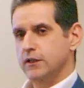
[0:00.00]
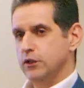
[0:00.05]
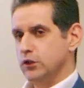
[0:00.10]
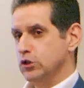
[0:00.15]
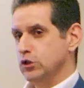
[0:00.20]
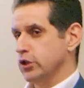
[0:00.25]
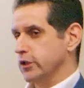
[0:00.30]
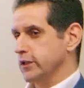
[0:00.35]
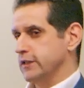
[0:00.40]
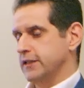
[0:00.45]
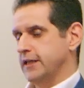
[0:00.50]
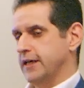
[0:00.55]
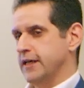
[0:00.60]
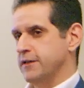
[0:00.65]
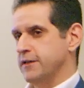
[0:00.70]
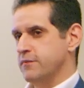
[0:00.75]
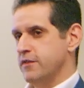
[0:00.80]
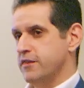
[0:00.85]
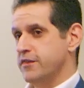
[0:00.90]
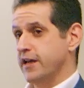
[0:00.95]
Look,
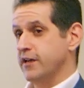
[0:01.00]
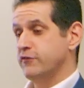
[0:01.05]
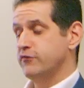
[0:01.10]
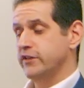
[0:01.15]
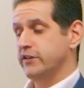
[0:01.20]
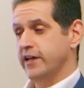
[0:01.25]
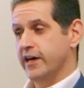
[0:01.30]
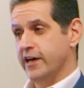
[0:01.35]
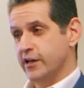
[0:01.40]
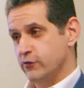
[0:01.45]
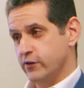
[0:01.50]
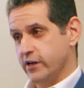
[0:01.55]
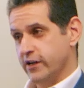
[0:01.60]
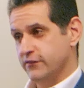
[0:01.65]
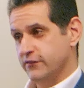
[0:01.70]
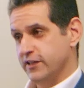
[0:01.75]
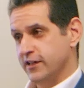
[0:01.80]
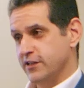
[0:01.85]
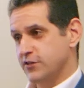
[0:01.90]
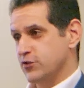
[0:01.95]
thankfully, I don't
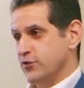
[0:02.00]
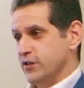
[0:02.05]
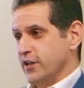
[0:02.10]
have to answer